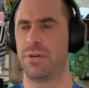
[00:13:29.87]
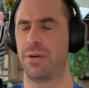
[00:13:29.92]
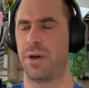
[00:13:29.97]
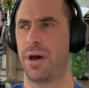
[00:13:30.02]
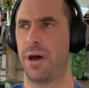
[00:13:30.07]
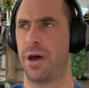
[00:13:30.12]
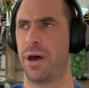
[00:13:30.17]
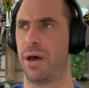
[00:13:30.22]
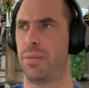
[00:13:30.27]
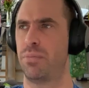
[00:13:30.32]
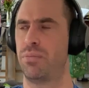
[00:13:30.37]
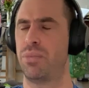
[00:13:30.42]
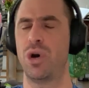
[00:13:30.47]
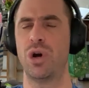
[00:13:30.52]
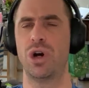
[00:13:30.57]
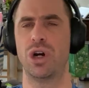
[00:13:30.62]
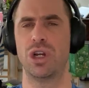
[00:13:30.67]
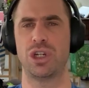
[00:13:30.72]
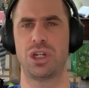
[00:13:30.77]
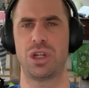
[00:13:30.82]
uh,
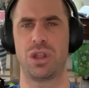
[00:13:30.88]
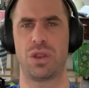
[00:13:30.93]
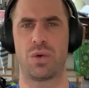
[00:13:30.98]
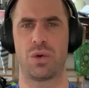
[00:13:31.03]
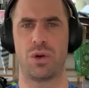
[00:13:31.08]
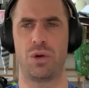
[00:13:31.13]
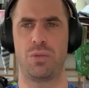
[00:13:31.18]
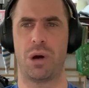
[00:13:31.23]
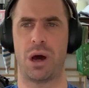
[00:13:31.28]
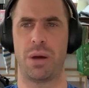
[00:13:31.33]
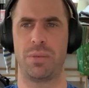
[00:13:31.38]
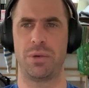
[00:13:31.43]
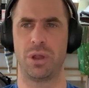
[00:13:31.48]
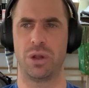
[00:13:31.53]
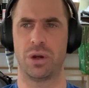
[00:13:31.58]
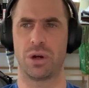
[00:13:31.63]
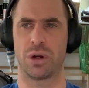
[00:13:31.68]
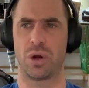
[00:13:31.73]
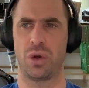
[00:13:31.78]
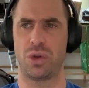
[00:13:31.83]
pushed through
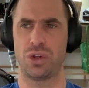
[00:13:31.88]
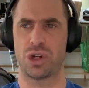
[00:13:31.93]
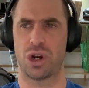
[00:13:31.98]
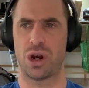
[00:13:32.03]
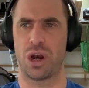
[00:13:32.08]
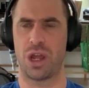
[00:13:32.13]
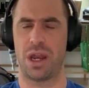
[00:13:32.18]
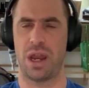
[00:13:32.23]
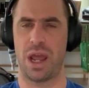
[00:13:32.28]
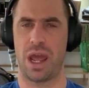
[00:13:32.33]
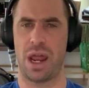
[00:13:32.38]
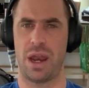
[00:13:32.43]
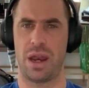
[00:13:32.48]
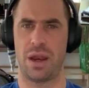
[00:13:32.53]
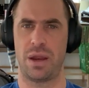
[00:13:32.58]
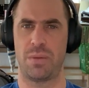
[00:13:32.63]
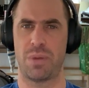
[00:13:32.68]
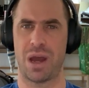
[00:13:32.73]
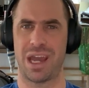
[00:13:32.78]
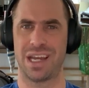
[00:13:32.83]
popular culture and
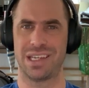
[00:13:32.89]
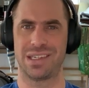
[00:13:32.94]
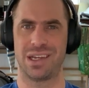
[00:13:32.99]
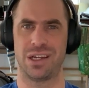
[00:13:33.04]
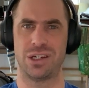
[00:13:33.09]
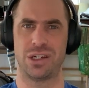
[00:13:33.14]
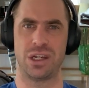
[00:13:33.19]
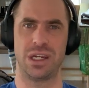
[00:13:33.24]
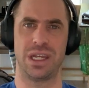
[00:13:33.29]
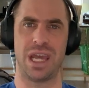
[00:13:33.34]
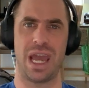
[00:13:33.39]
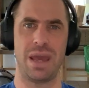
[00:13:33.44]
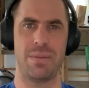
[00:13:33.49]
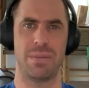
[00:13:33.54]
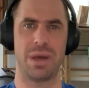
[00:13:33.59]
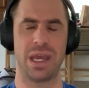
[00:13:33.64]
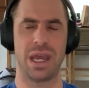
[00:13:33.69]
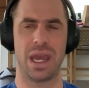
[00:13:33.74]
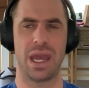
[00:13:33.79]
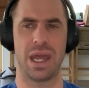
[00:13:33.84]
and by extension
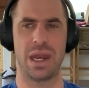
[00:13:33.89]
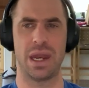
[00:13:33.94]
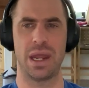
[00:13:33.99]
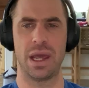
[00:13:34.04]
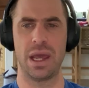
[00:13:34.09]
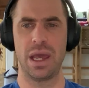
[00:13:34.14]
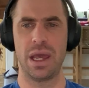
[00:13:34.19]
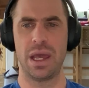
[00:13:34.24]
gaming and